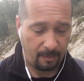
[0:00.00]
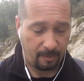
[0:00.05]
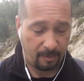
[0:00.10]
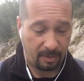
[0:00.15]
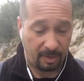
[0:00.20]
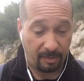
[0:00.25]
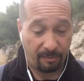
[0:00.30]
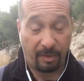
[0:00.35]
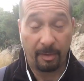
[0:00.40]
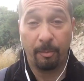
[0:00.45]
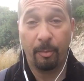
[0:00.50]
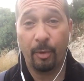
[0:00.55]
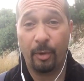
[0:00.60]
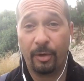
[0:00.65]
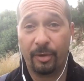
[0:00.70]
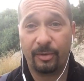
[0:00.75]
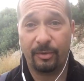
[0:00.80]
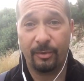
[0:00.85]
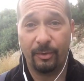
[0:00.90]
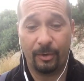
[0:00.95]
giving
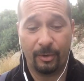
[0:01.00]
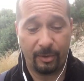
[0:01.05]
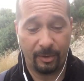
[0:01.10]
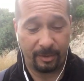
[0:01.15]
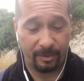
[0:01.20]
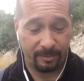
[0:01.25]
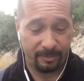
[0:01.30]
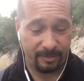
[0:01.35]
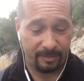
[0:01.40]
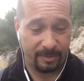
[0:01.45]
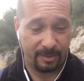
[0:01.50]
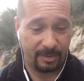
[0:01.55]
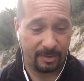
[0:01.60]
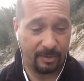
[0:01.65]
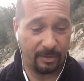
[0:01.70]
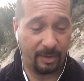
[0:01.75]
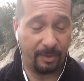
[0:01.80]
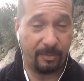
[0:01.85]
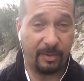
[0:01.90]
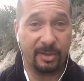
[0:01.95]
birth to her.
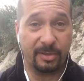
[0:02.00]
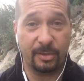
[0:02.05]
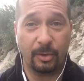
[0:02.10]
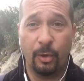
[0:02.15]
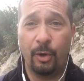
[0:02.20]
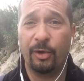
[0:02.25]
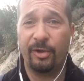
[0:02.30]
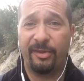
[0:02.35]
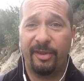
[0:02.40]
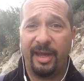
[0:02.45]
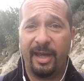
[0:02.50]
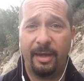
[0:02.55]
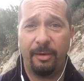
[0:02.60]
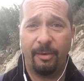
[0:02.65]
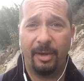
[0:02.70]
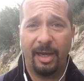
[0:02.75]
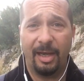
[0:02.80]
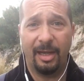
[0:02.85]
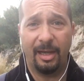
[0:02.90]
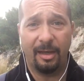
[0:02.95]
So it was her day,
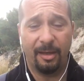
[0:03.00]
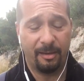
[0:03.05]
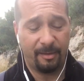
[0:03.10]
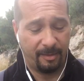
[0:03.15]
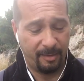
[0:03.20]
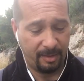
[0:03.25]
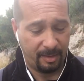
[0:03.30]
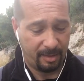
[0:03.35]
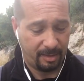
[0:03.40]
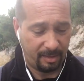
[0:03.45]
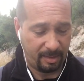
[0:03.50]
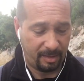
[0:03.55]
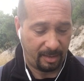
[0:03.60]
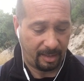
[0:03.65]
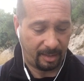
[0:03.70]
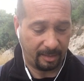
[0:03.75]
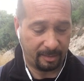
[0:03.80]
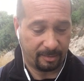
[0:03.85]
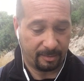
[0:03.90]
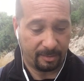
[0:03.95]
really.
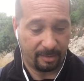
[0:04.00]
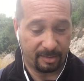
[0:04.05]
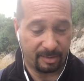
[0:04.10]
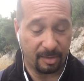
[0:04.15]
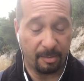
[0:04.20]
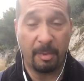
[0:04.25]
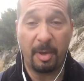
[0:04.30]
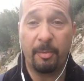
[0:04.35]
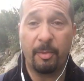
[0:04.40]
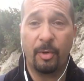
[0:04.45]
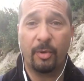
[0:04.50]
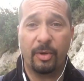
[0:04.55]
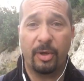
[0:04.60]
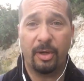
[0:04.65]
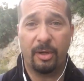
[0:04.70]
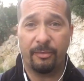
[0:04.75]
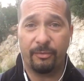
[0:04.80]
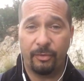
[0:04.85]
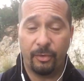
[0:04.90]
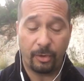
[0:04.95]
And as a
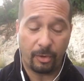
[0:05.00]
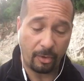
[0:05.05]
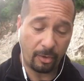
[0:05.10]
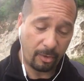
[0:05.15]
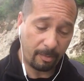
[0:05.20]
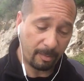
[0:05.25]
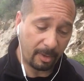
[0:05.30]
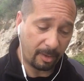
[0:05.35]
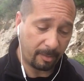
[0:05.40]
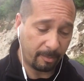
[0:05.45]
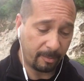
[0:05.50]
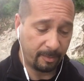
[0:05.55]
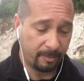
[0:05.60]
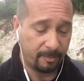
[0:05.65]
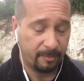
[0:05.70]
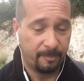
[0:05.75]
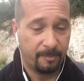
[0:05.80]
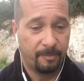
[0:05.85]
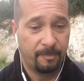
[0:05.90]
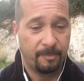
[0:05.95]
memorial for her mom,
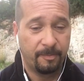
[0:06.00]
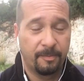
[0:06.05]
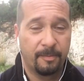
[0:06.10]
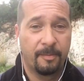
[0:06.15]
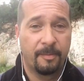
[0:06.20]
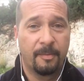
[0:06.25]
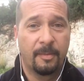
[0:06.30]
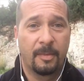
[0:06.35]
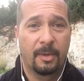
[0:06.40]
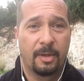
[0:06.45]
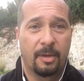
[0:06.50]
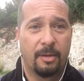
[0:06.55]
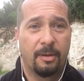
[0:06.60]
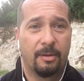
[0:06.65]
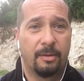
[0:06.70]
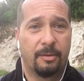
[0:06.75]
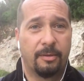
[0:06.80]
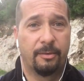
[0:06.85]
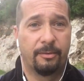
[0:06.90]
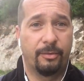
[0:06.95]

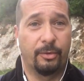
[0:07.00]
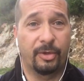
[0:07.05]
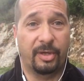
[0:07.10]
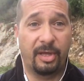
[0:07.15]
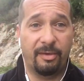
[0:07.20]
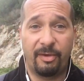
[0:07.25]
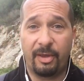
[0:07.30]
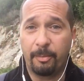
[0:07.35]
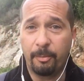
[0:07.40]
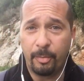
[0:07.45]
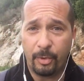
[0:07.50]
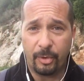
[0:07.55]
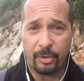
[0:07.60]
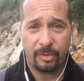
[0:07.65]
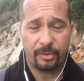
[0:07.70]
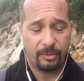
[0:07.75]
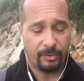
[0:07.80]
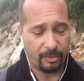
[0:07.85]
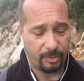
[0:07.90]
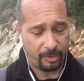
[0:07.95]
for giving birth
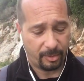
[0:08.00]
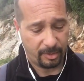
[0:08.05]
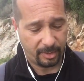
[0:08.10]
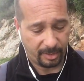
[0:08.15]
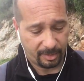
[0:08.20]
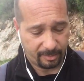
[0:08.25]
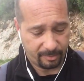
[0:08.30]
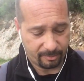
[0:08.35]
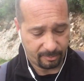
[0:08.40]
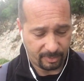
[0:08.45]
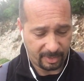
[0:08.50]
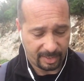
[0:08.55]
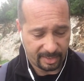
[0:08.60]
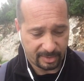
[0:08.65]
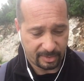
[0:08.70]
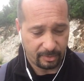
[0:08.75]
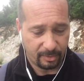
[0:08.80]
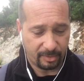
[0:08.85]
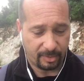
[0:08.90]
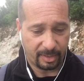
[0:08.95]
to her and
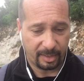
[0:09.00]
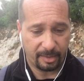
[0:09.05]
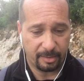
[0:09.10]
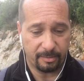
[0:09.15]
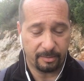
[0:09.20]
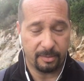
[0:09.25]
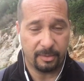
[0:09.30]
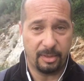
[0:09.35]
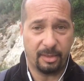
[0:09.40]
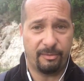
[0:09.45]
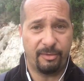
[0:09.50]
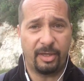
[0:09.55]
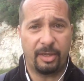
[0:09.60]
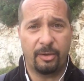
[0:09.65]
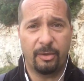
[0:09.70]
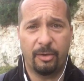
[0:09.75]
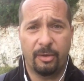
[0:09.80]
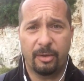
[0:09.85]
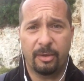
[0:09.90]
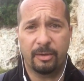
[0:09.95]
raised her and loving
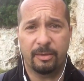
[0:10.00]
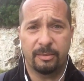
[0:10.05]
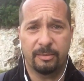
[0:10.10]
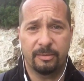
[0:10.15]
her,